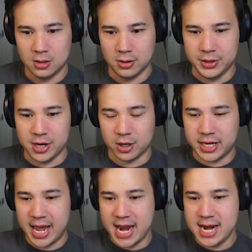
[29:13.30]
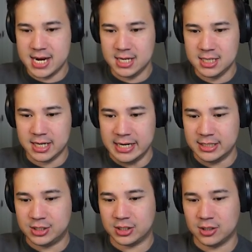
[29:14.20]
The arcade
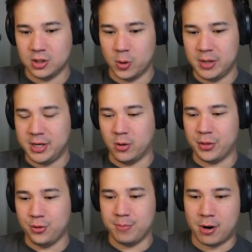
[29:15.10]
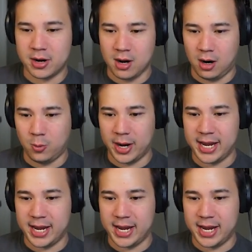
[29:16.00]
is going to be going through the party hallway